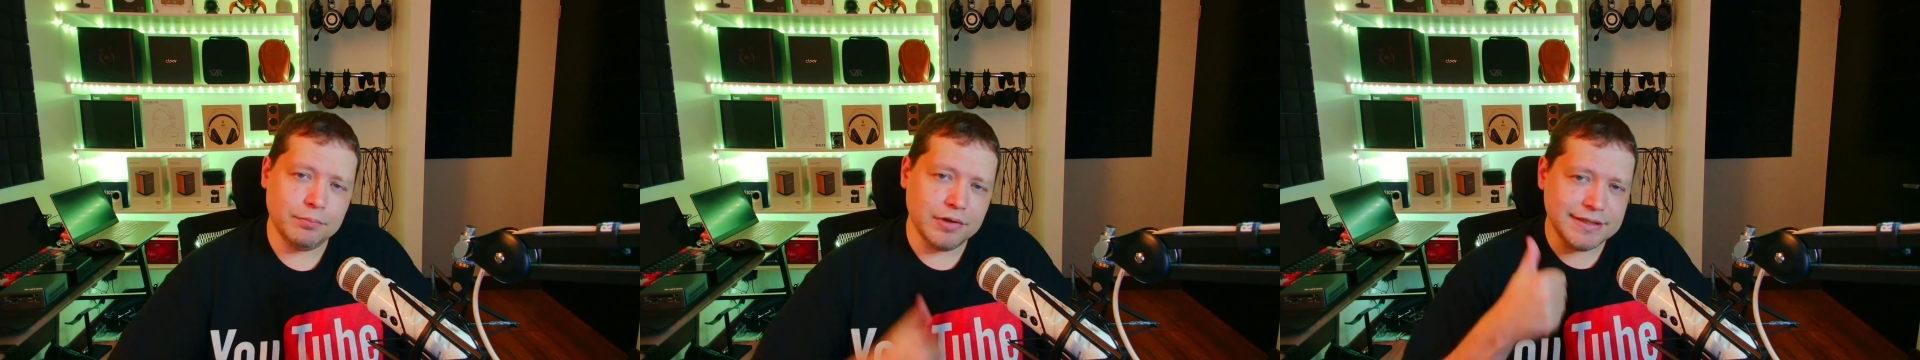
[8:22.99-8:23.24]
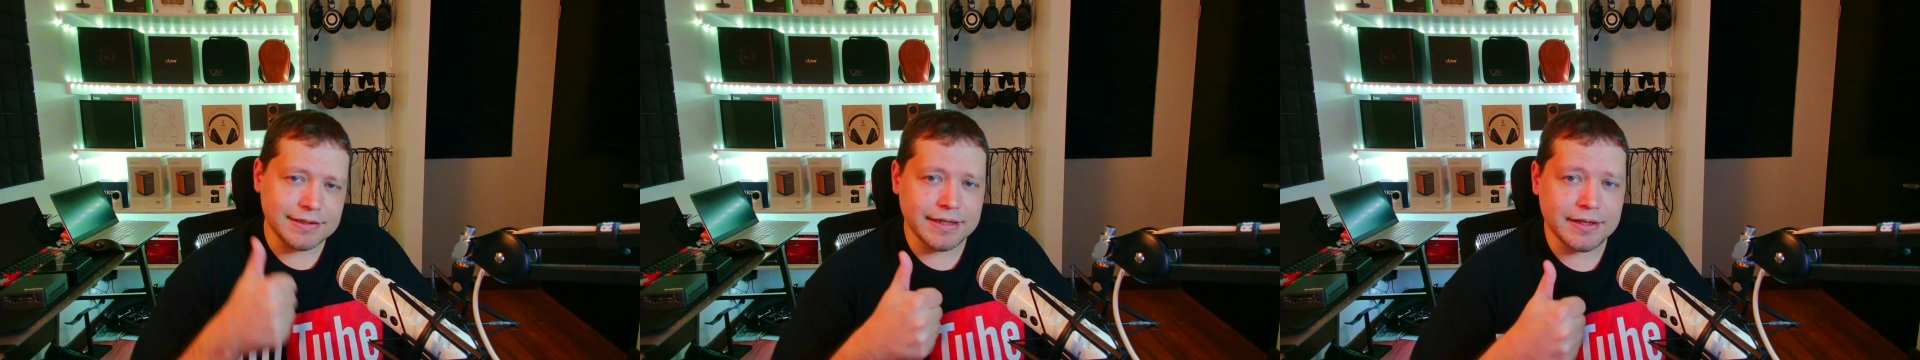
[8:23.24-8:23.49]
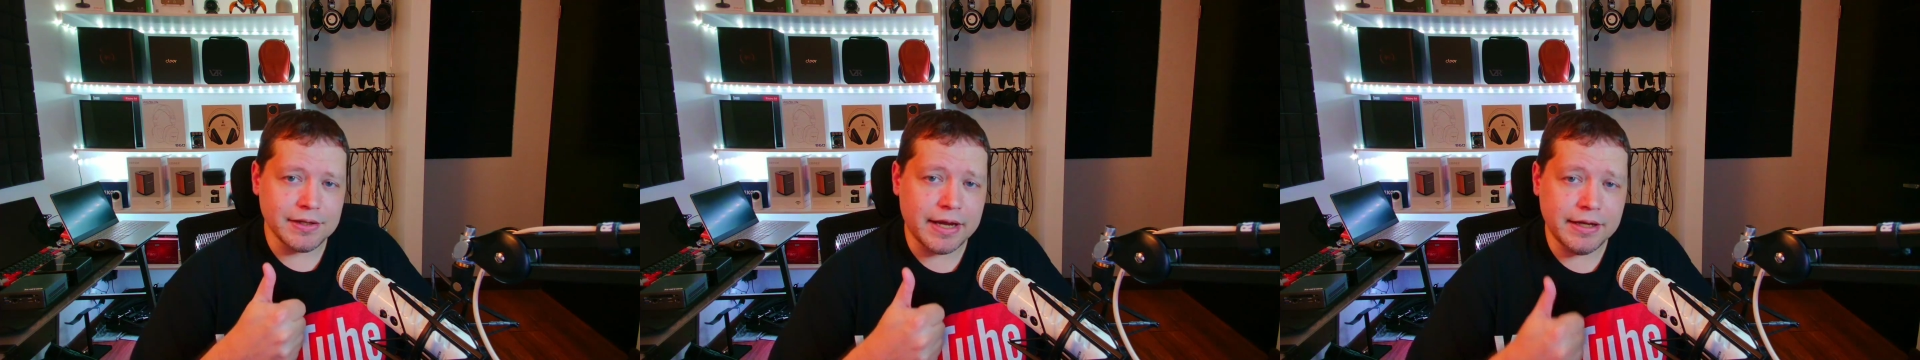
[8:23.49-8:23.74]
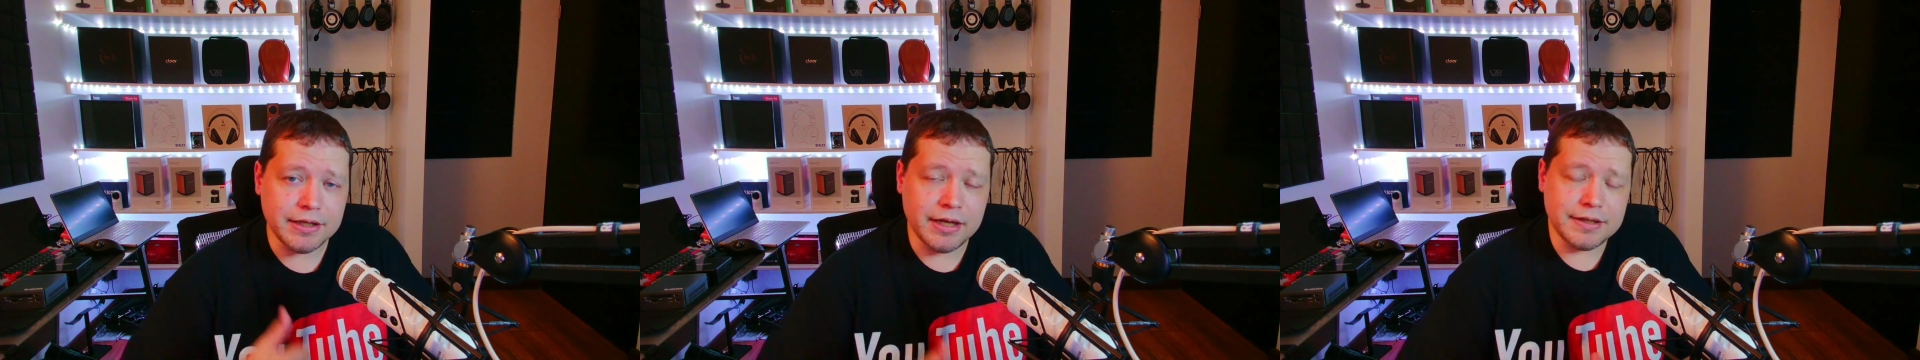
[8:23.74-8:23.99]
please click
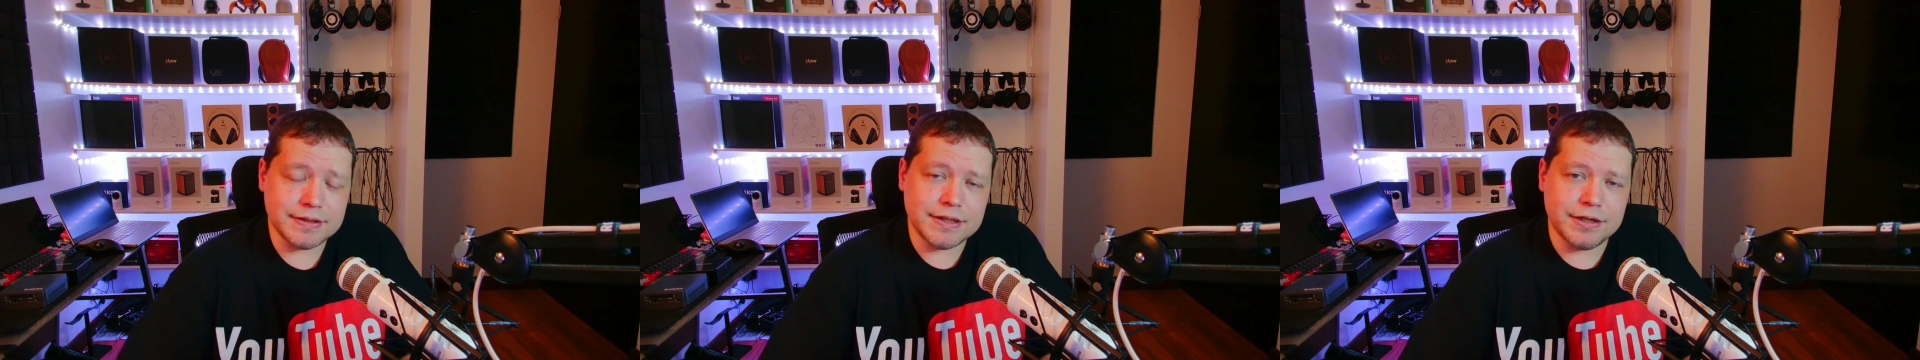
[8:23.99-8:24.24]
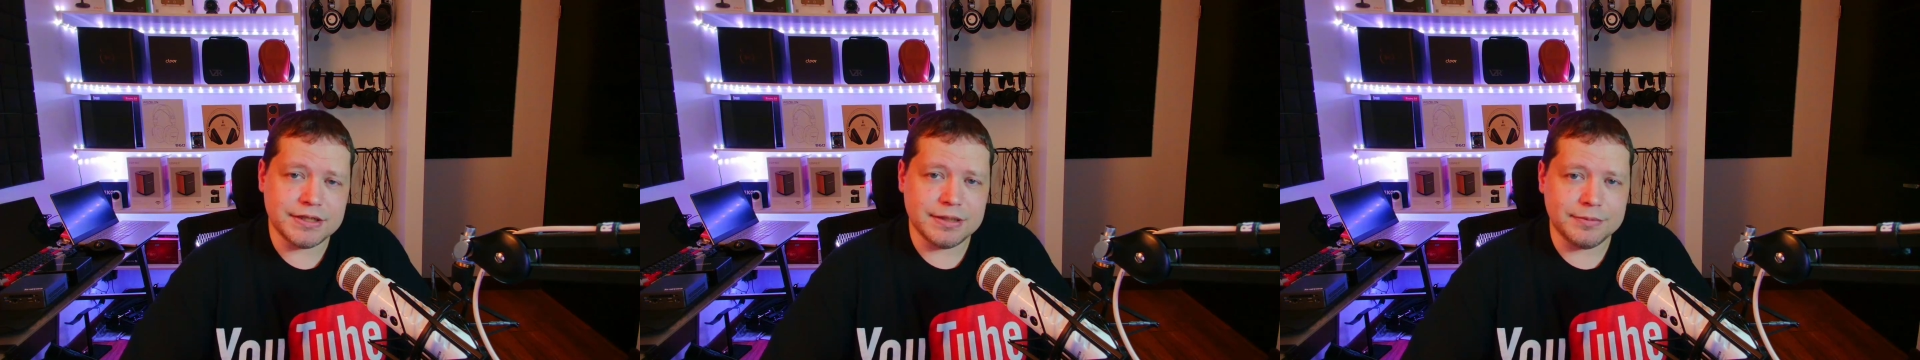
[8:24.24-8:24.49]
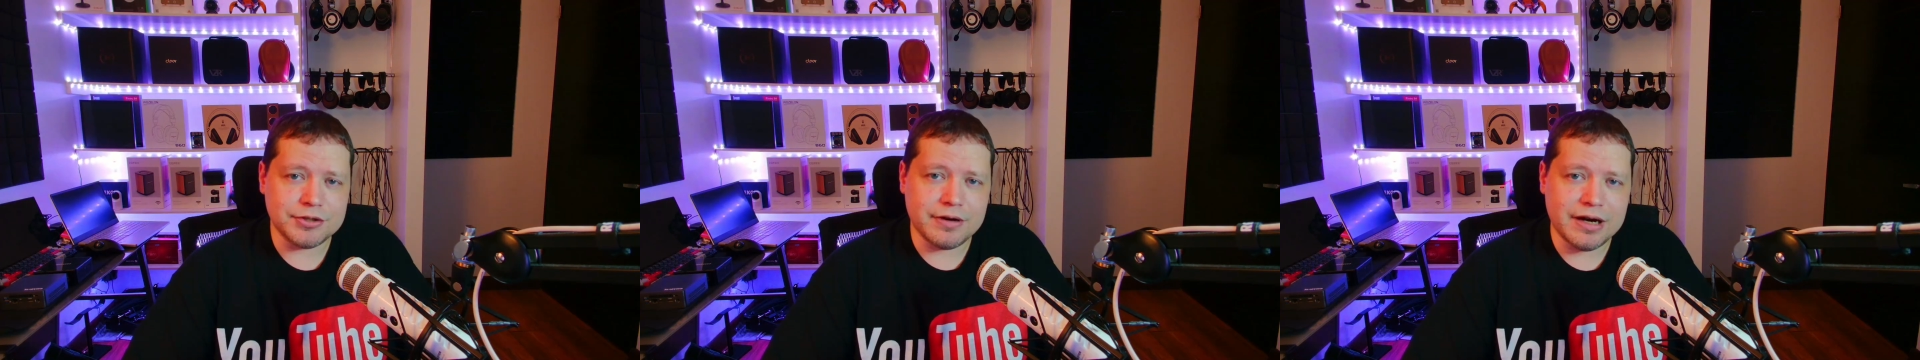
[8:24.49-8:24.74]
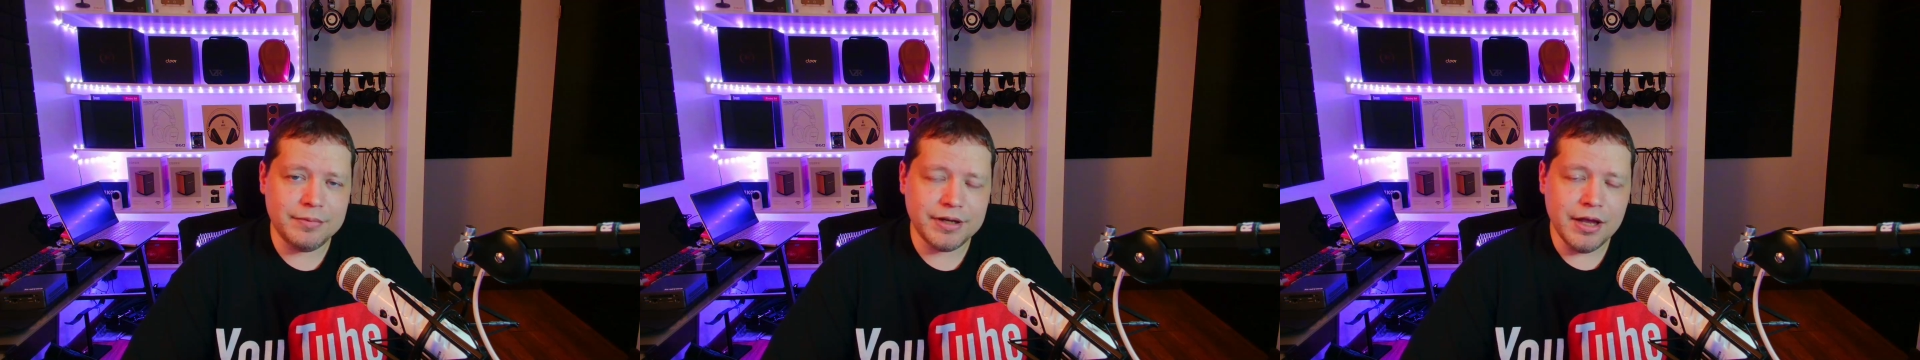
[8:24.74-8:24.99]
like and consider
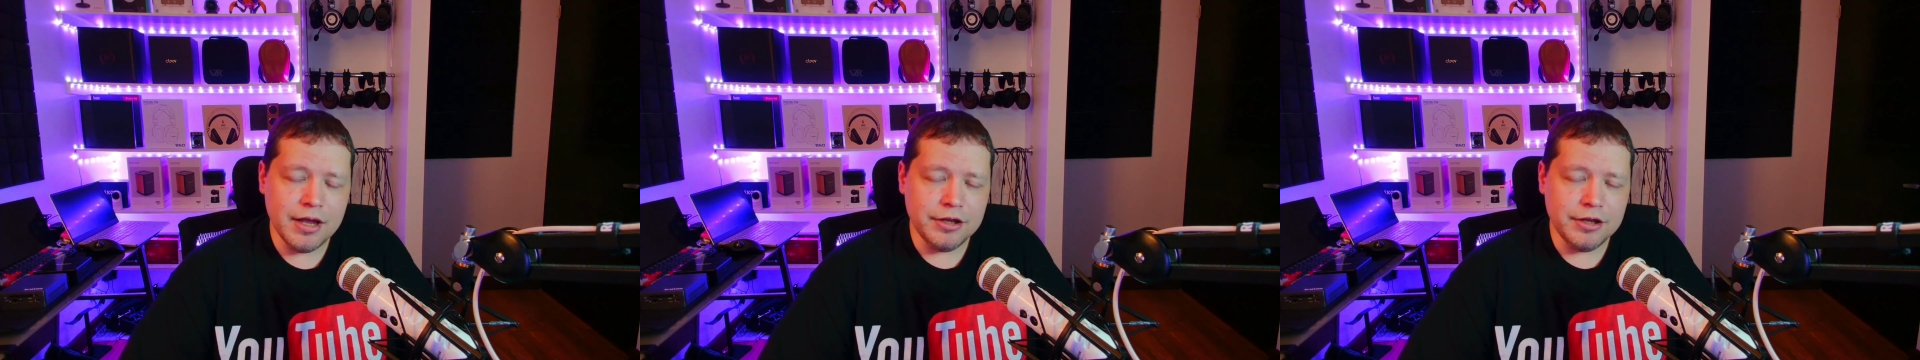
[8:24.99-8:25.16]
subscribing.